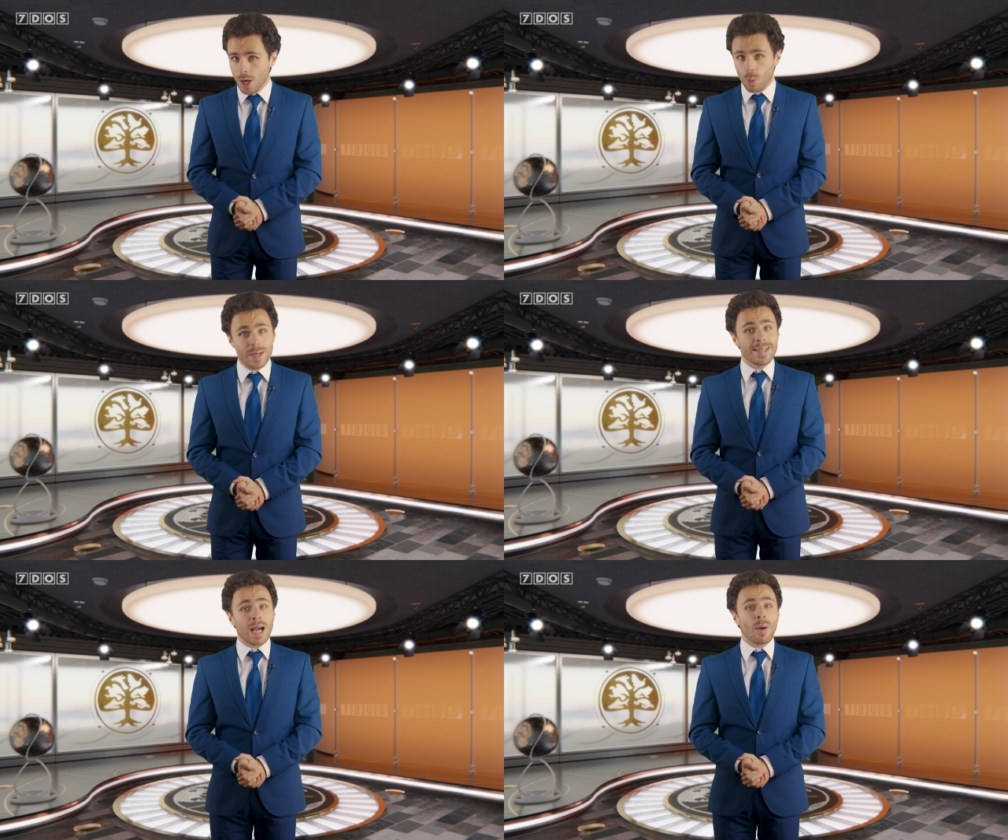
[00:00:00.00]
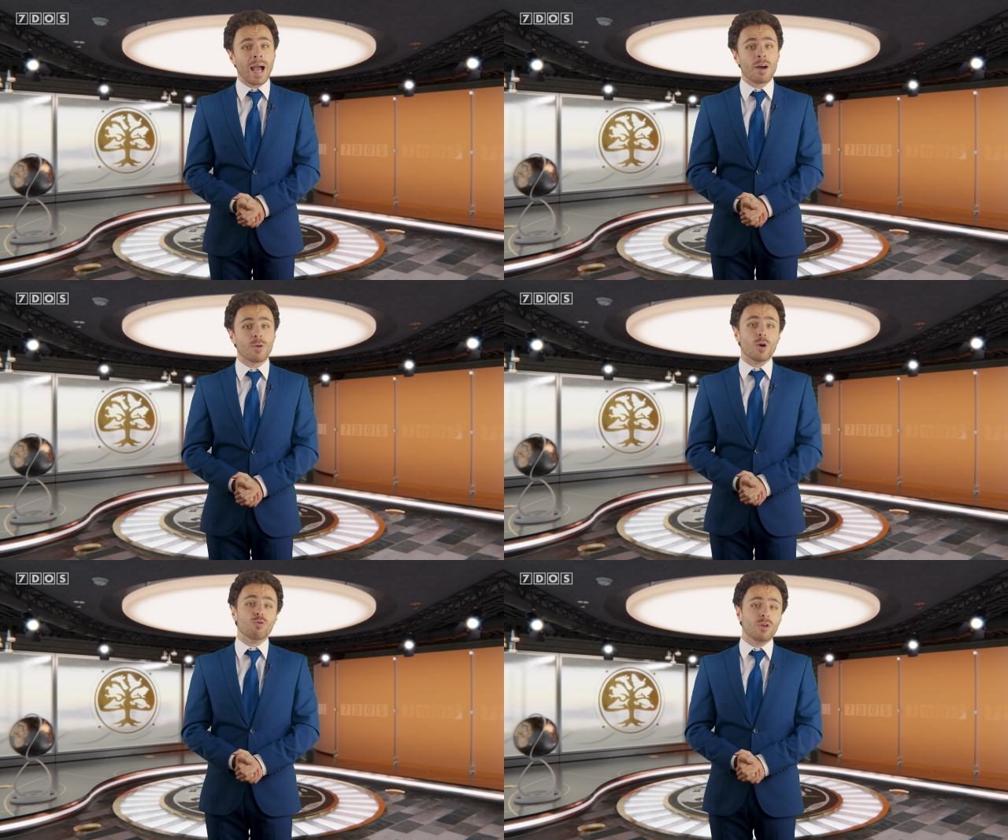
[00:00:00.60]
we now have
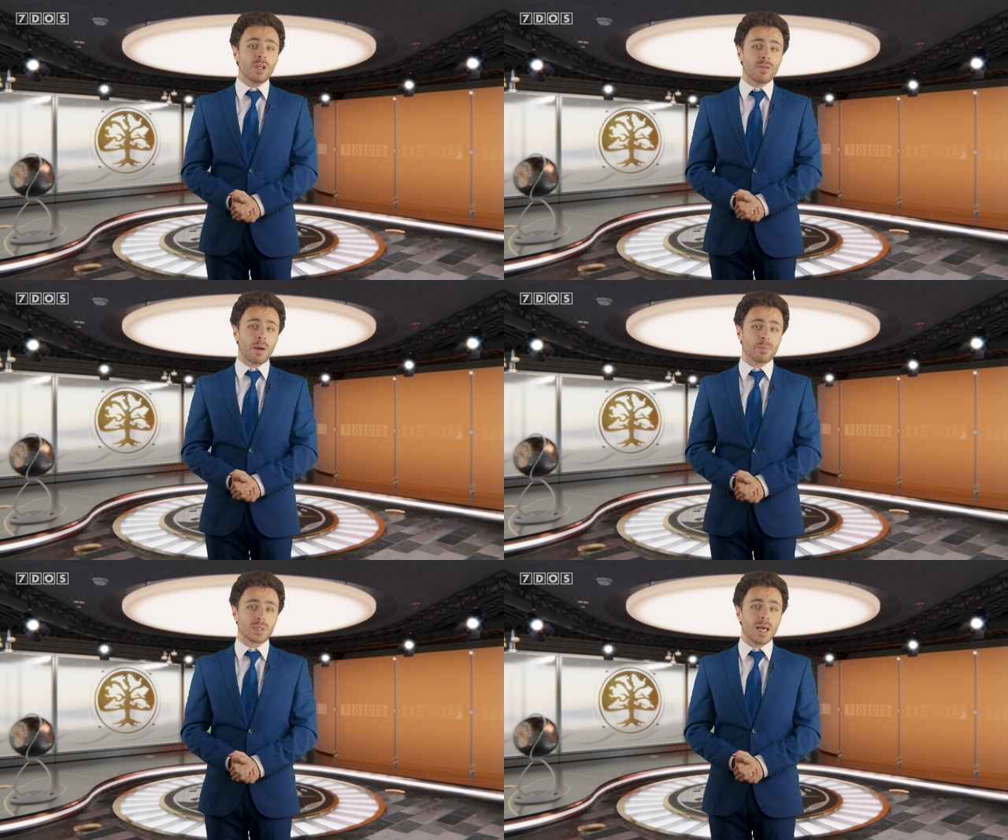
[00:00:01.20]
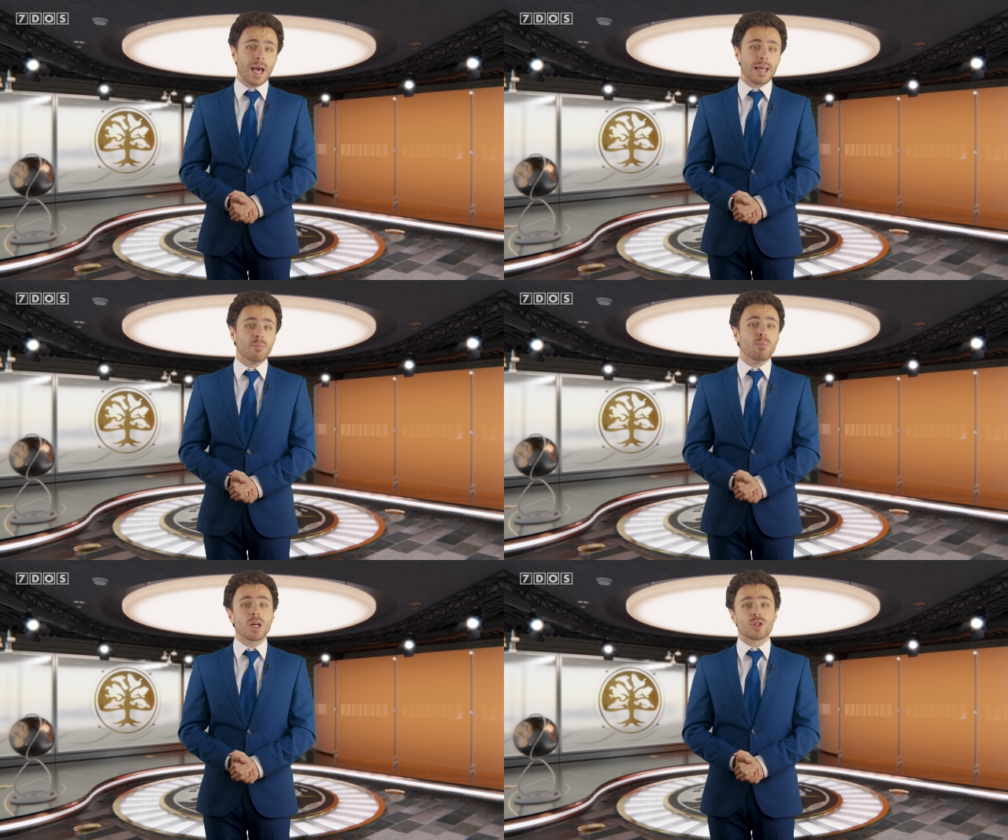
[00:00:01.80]
a revamped
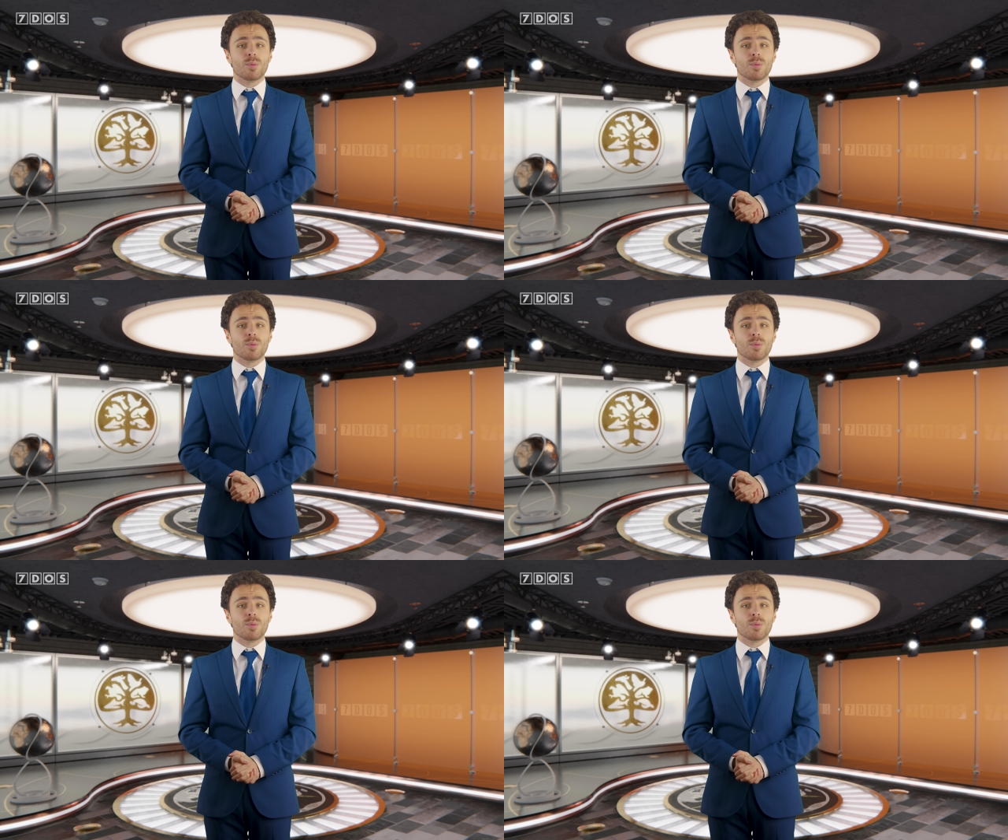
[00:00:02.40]
and much